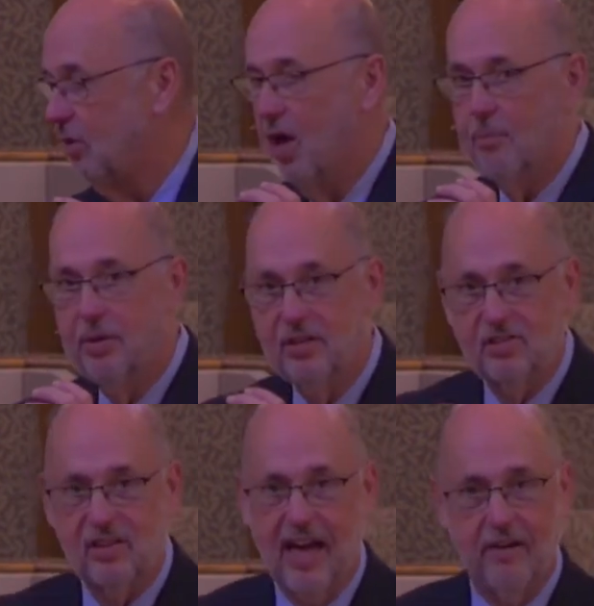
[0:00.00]
put
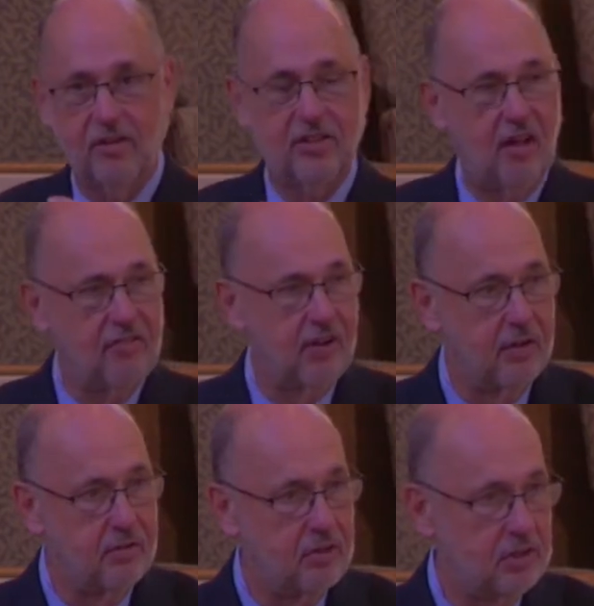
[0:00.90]
aside our cell
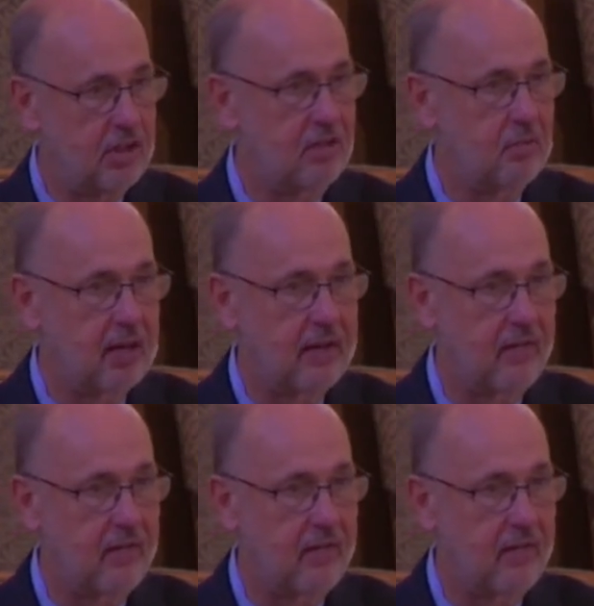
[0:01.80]
phones, shouldn't we?